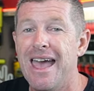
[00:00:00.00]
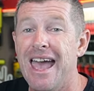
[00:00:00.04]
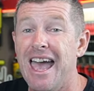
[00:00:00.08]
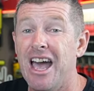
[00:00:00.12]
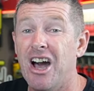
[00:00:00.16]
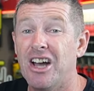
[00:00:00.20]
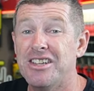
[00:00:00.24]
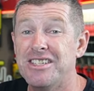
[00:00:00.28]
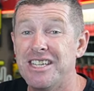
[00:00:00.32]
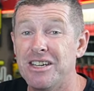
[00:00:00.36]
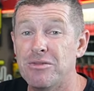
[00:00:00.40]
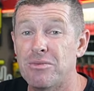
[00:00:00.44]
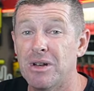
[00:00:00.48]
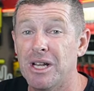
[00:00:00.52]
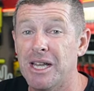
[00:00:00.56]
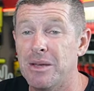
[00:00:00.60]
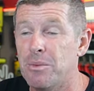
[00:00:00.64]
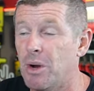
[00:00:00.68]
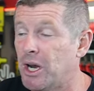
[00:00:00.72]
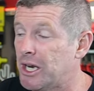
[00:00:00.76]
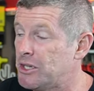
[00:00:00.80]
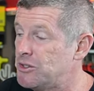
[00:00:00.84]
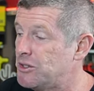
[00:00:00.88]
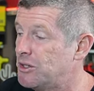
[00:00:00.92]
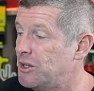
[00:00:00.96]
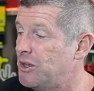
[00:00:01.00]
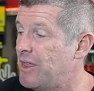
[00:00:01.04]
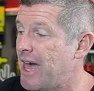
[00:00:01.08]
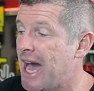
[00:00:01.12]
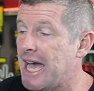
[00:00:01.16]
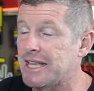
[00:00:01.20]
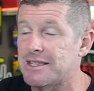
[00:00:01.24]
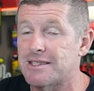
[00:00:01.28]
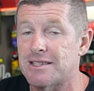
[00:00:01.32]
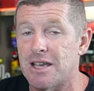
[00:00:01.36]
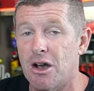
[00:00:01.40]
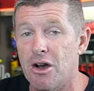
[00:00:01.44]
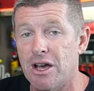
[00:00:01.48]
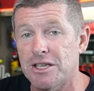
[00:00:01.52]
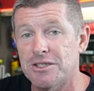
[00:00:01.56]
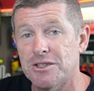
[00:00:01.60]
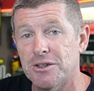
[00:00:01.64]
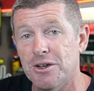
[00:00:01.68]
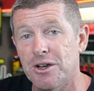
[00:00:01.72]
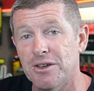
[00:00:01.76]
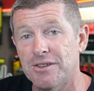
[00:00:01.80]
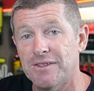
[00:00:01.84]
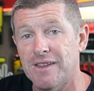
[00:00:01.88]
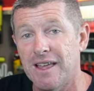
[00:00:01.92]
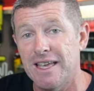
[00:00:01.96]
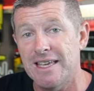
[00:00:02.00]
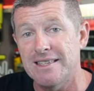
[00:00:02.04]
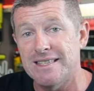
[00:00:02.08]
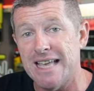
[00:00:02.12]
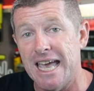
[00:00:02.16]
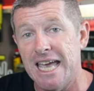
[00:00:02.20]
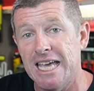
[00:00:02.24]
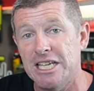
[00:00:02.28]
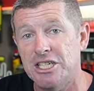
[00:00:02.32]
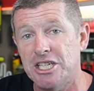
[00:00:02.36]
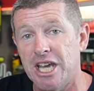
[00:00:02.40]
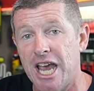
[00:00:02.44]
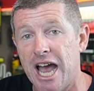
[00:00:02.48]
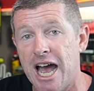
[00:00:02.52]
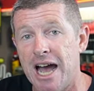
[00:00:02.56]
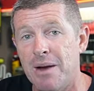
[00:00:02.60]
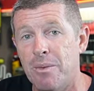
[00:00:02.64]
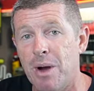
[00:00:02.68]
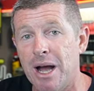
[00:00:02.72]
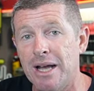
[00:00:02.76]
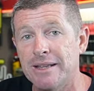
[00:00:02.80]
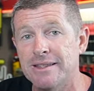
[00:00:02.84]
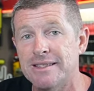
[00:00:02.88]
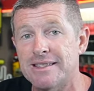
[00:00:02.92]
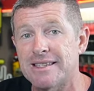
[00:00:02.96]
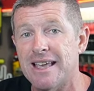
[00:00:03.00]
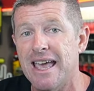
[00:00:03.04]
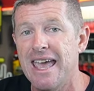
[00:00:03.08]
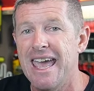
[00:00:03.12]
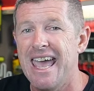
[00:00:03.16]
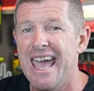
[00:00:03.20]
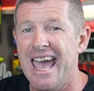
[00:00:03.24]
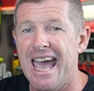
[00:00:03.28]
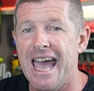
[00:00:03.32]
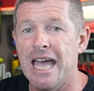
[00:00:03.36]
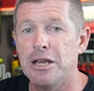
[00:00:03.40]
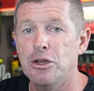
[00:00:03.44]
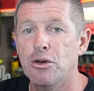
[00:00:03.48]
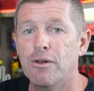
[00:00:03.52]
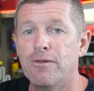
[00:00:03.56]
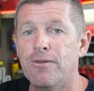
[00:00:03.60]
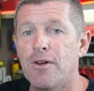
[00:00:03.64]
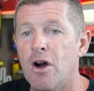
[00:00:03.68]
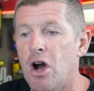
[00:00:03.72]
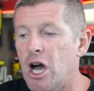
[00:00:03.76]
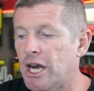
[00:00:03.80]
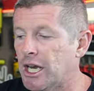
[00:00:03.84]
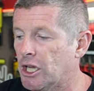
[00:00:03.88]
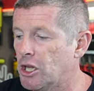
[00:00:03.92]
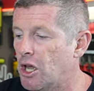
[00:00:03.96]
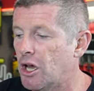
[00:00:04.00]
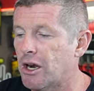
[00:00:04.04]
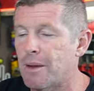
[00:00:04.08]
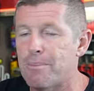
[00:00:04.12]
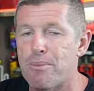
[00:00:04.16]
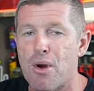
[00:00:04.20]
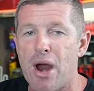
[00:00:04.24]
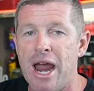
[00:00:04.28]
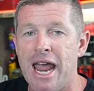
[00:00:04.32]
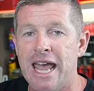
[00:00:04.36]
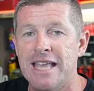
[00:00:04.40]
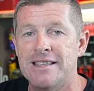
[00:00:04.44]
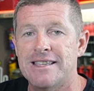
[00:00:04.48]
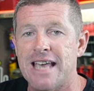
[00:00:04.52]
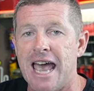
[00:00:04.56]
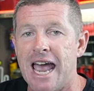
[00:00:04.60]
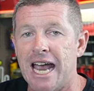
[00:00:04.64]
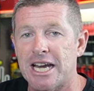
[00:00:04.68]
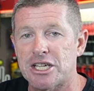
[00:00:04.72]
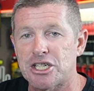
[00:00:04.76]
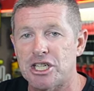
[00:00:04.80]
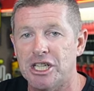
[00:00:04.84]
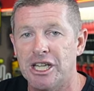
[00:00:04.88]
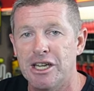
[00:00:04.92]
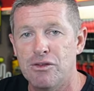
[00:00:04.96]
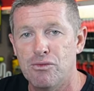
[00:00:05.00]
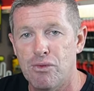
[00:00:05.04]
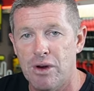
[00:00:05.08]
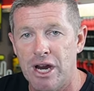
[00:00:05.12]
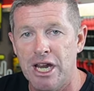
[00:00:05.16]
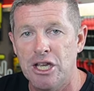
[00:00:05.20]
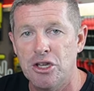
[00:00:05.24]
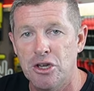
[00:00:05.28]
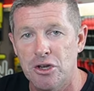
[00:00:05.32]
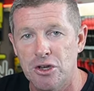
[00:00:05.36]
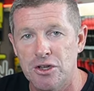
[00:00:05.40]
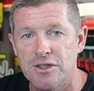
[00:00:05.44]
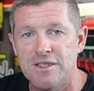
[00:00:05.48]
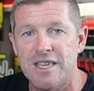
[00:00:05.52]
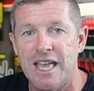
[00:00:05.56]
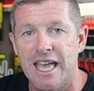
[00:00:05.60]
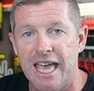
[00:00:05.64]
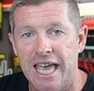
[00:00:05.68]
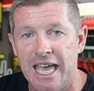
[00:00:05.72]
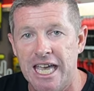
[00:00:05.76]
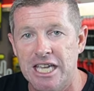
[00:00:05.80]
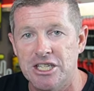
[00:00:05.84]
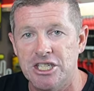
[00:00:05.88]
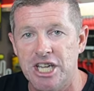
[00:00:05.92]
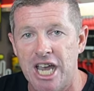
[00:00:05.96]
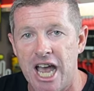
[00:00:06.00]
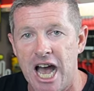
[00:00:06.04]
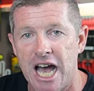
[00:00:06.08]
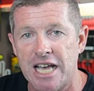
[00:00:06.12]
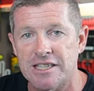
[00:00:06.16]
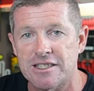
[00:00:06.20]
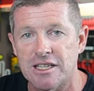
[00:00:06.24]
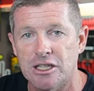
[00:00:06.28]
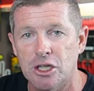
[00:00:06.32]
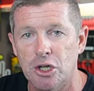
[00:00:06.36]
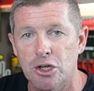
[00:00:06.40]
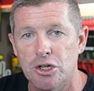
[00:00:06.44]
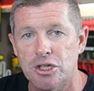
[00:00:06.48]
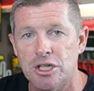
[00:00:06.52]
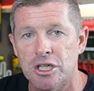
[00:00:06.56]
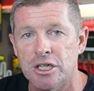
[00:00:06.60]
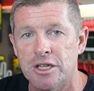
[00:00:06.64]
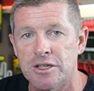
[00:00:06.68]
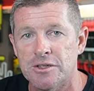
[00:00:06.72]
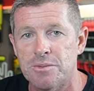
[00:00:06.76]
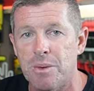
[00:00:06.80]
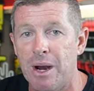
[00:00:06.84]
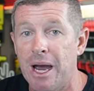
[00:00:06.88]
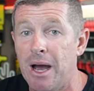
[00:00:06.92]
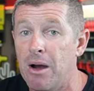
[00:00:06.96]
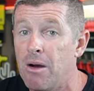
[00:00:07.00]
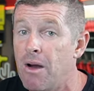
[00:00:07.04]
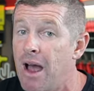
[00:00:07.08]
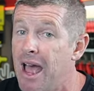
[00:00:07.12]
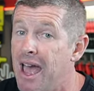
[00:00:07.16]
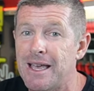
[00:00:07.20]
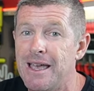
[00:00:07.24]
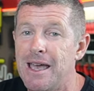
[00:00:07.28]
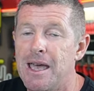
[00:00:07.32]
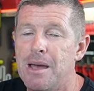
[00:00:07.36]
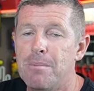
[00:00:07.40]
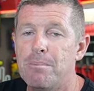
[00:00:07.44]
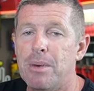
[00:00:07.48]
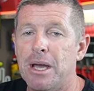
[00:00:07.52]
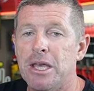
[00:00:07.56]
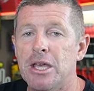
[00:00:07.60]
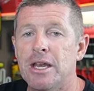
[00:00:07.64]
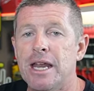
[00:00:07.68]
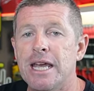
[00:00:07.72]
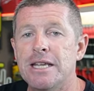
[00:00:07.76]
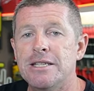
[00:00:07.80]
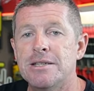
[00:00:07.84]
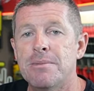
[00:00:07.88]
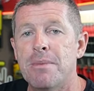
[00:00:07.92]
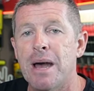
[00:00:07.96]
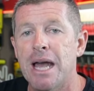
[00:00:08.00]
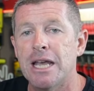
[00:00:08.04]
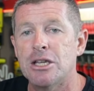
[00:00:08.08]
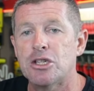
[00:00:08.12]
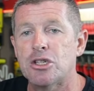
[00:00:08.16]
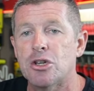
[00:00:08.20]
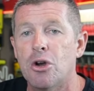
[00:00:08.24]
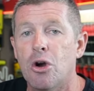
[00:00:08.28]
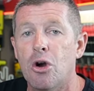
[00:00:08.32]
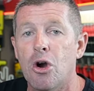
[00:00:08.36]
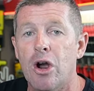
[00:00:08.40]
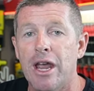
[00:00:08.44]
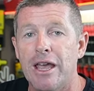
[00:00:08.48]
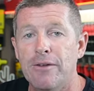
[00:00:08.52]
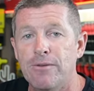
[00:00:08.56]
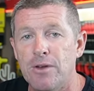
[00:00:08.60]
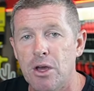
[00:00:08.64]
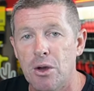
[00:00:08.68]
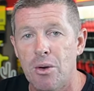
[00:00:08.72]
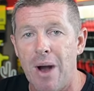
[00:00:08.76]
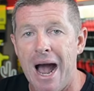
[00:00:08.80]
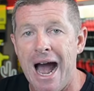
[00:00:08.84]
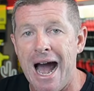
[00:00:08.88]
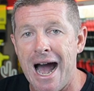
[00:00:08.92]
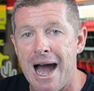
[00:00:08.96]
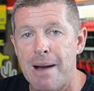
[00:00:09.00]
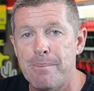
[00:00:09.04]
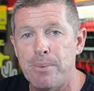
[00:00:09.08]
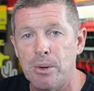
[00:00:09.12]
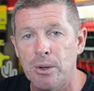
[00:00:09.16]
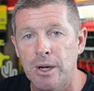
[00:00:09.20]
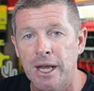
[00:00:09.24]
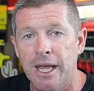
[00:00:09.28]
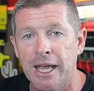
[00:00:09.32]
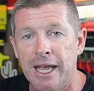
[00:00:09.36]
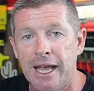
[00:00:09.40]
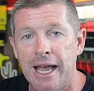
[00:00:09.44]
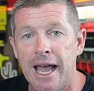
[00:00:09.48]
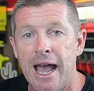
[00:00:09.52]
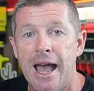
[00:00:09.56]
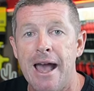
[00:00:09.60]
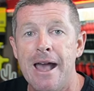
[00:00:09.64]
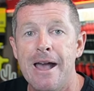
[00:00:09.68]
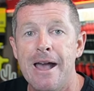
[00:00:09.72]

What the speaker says: I didn't really want to do that, so I sourced these EGR ones, and you'll find a lot of brands actually reuse the EGR solution as well. But you need to make sure, if you are putting